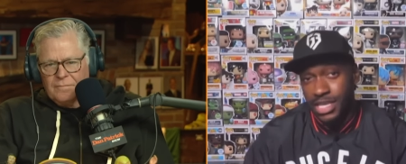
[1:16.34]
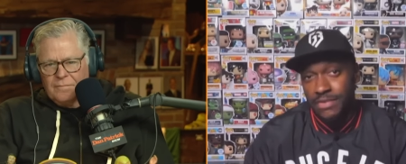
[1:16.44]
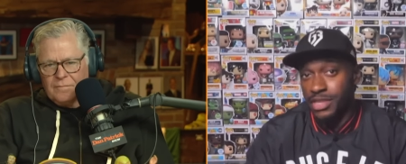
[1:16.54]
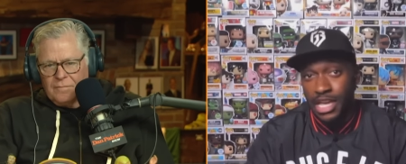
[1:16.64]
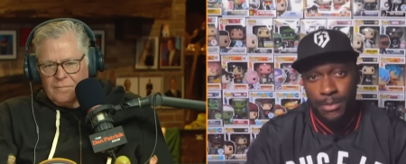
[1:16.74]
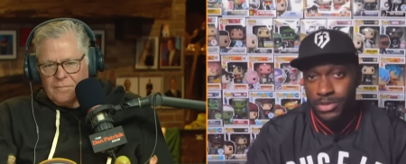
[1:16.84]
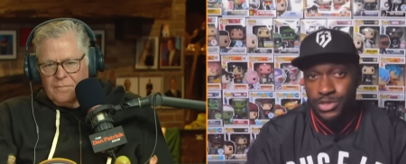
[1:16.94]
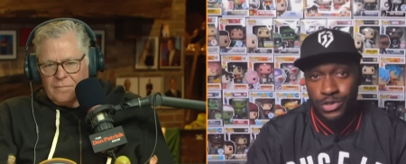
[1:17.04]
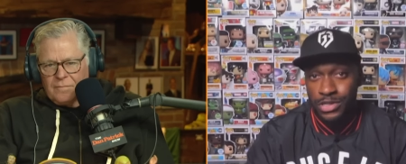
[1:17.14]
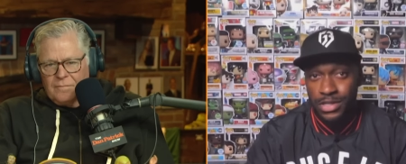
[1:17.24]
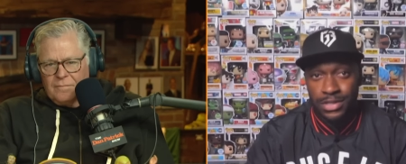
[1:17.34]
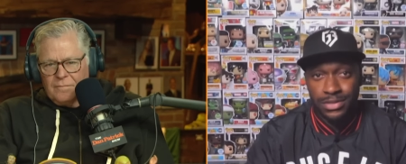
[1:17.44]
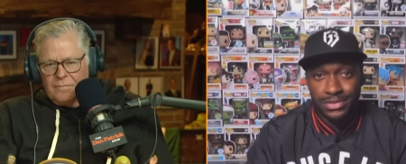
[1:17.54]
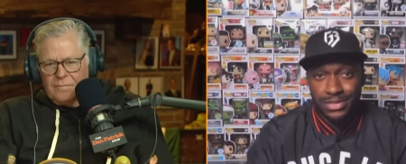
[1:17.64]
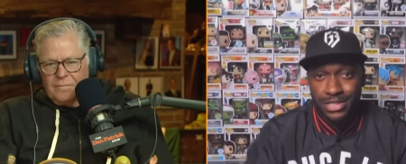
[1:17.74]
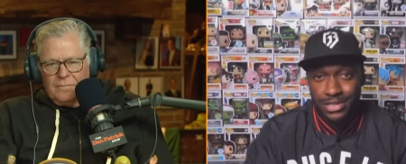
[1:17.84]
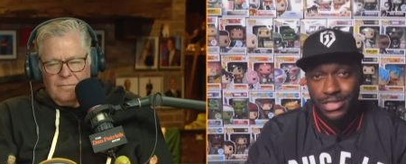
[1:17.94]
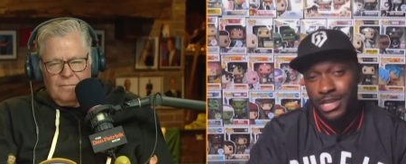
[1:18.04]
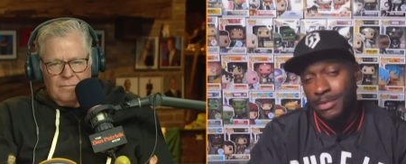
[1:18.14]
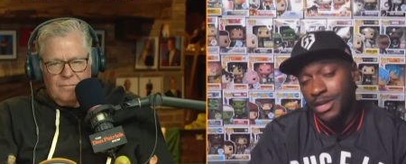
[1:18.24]
Speaker 1: the opportunity to to
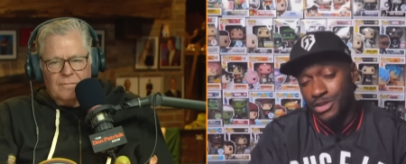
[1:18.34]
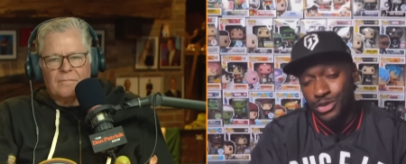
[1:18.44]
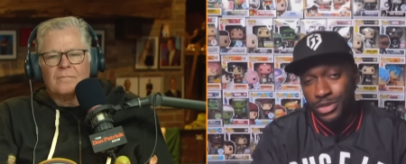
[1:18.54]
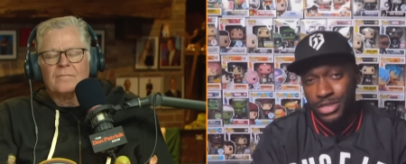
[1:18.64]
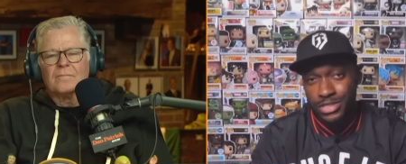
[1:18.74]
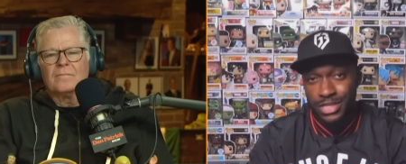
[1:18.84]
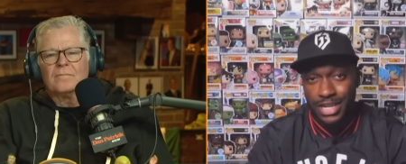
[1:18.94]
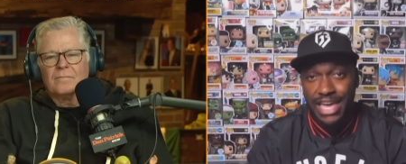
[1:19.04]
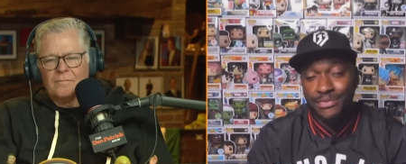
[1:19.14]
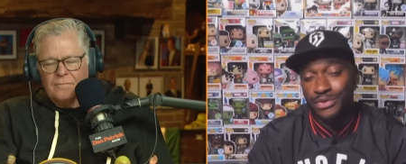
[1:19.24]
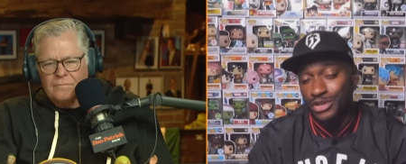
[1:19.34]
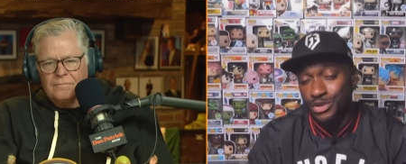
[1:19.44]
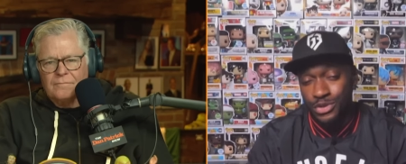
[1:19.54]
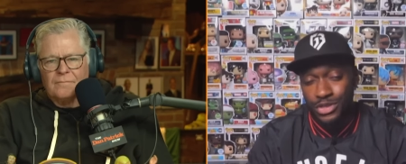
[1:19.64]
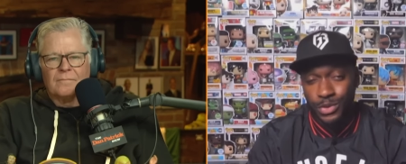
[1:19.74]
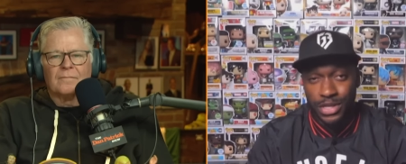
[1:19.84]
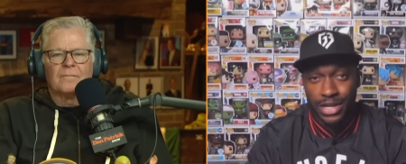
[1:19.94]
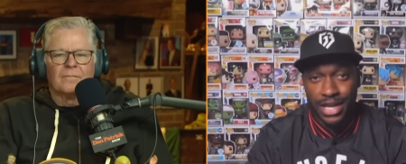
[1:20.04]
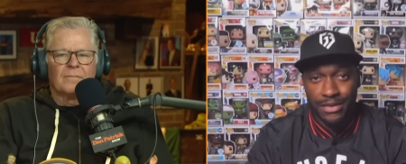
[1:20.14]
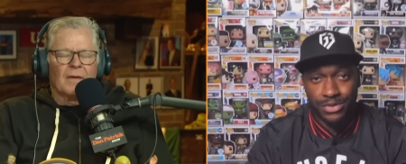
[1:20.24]
come out and do this and, and have fun doing it the way that I
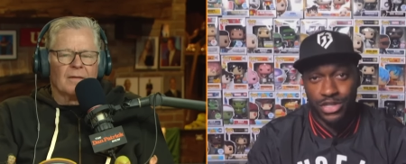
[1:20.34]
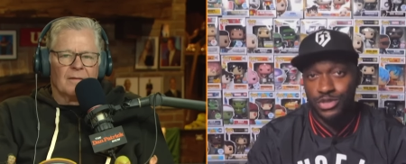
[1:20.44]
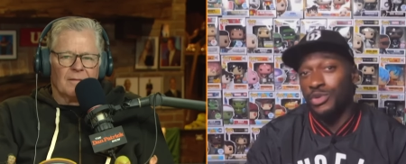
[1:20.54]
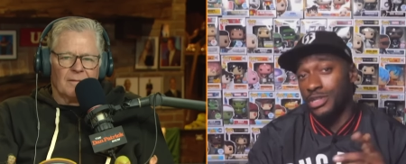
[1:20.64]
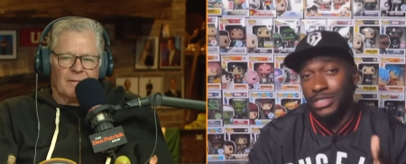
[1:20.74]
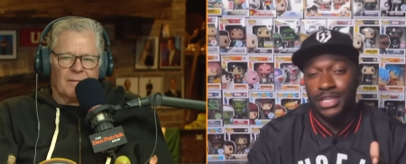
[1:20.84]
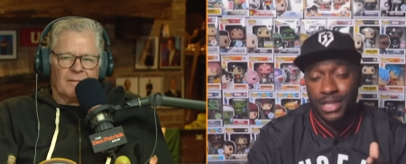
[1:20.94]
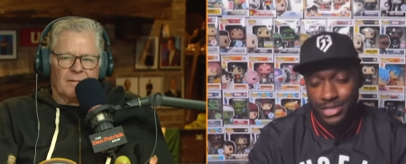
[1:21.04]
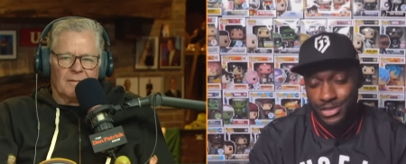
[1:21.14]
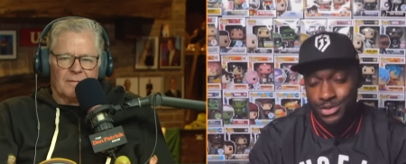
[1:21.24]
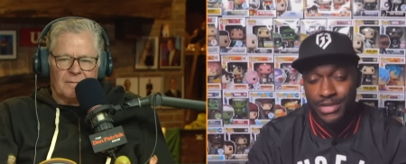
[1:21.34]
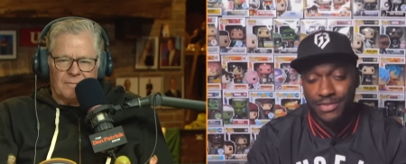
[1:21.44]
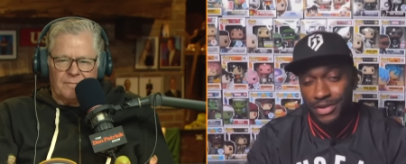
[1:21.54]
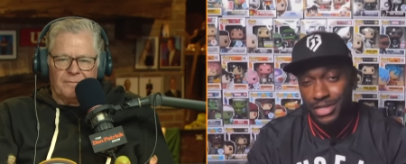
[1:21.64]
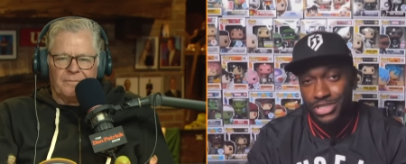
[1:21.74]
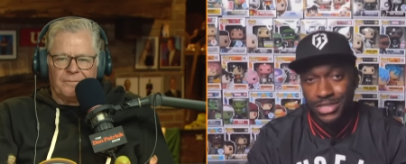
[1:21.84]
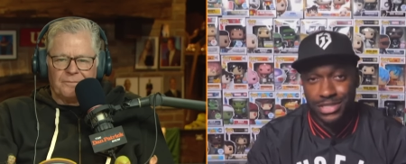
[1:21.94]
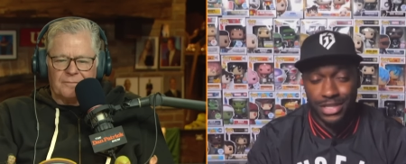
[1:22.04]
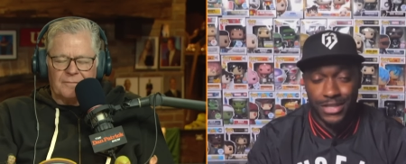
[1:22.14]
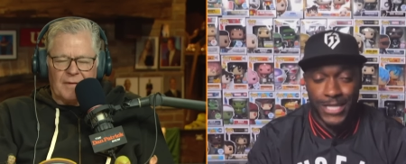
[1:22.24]
have. So I just wanted to say that to you. I've never had a chance to say
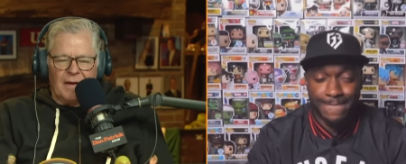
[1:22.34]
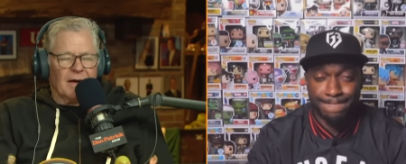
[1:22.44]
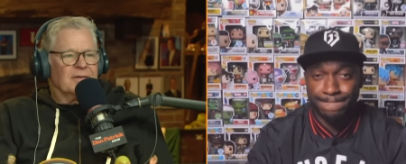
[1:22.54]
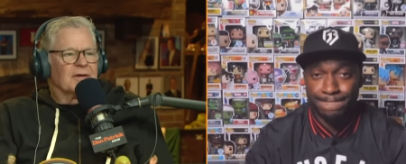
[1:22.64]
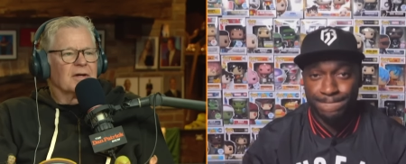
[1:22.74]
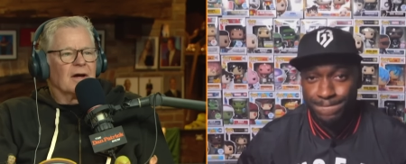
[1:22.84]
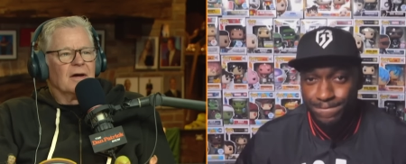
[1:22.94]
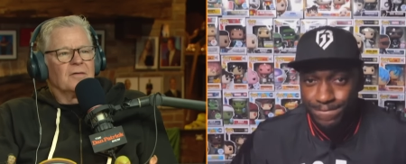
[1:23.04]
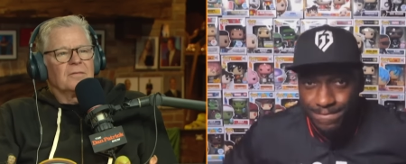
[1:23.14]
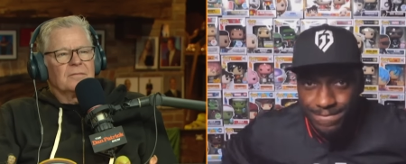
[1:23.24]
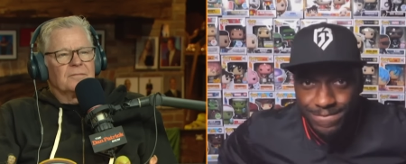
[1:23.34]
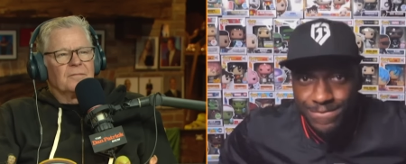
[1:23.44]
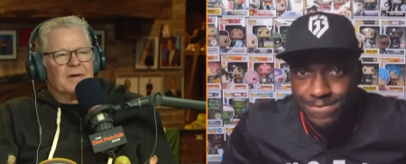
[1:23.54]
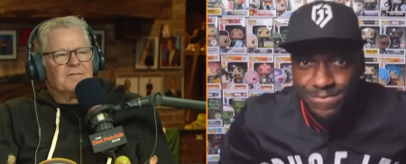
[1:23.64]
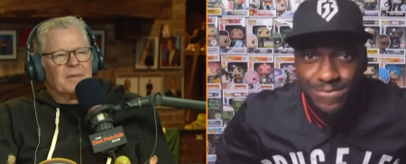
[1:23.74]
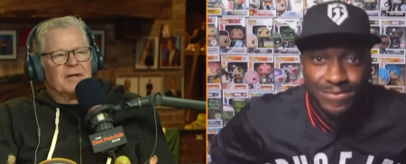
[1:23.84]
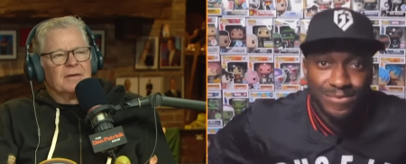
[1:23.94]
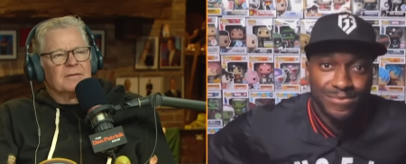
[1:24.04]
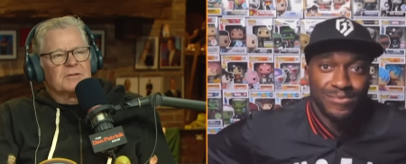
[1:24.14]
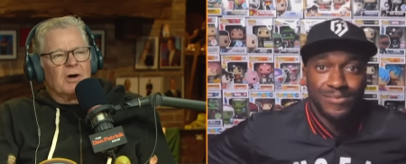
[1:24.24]
that.
Speaker 2: And I think uh, we've
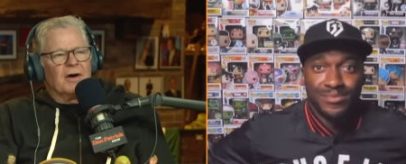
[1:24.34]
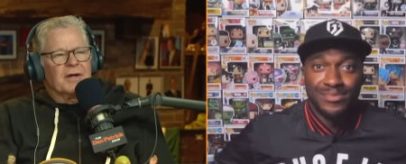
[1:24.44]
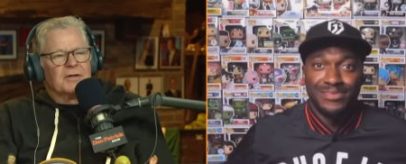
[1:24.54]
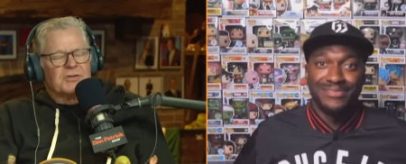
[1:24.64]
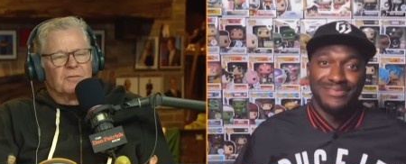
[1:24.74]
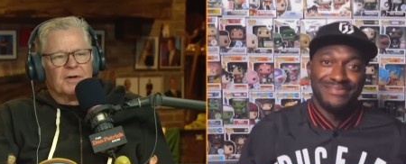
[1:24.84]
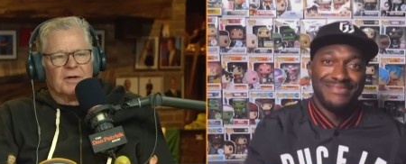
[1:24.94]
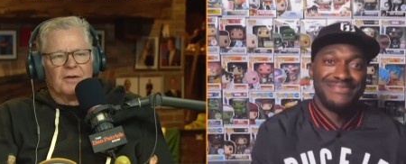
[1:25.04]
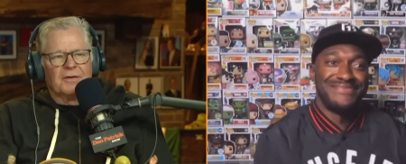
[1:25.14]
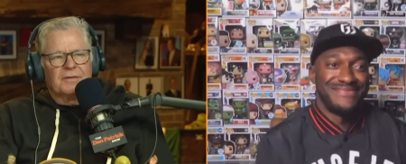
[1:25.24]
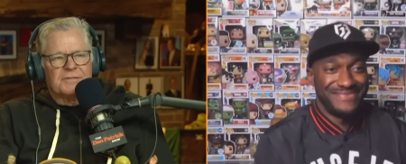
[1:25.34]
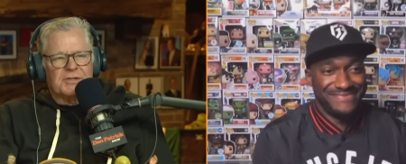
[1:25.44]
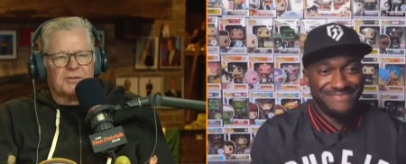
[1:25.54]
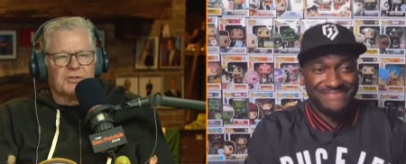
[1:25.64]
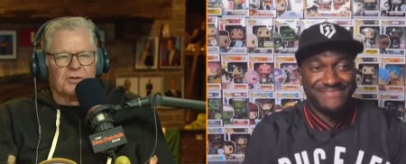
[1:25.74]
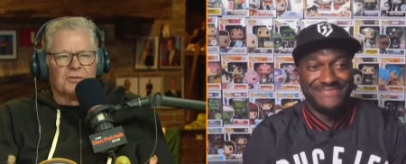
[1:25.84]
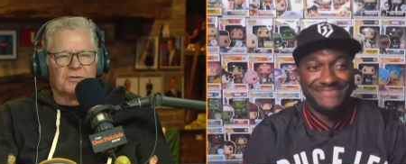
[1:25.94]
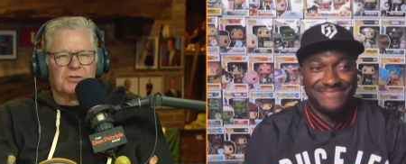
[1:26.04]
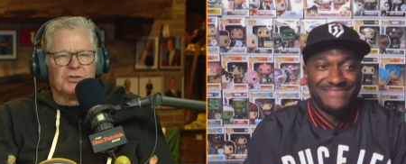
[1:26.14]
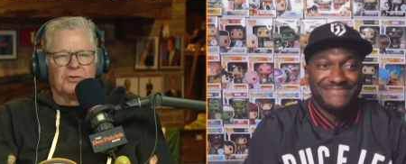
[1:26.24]
been talking to one another since your
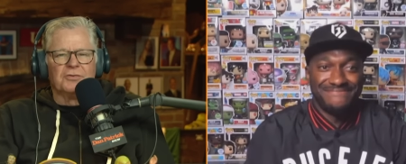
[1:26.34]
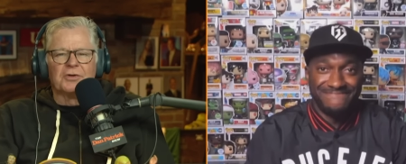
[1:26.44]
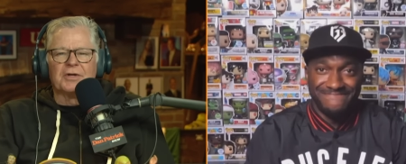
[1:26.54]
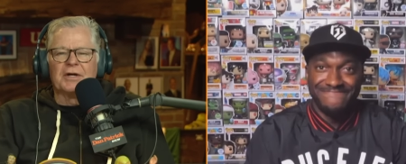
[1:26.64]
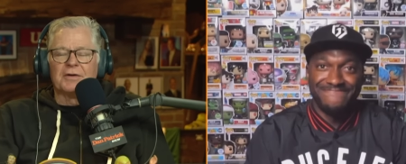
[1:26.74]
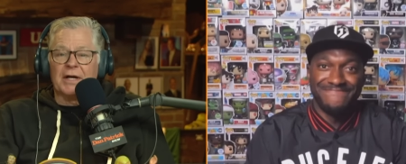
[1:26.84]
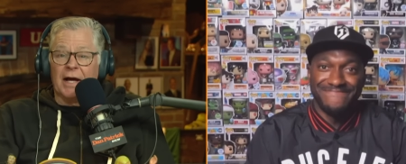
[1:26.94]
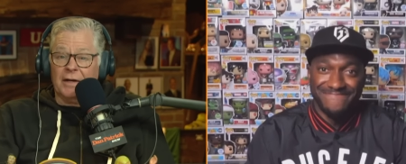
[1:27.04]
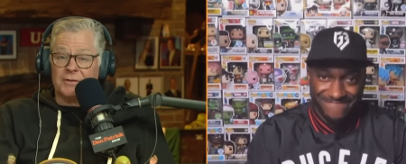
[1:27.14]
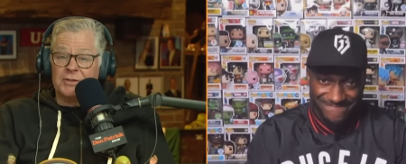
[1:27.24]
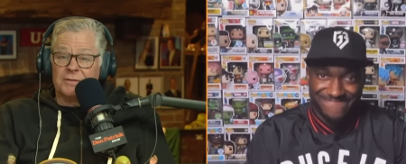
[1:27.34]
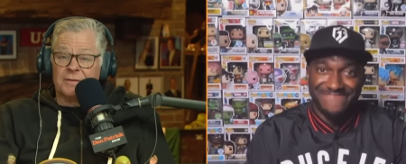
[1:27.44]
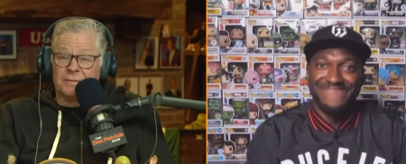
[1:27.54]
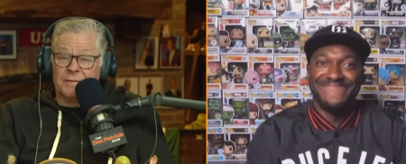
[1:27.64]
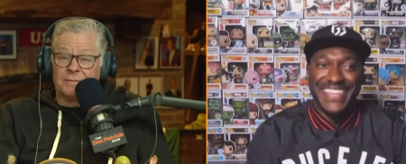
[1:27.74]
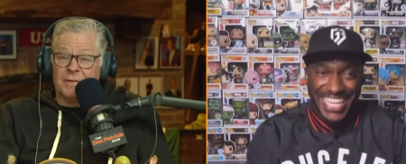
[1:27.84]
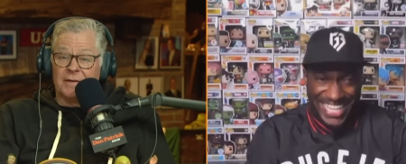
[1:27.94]
junior year in college. I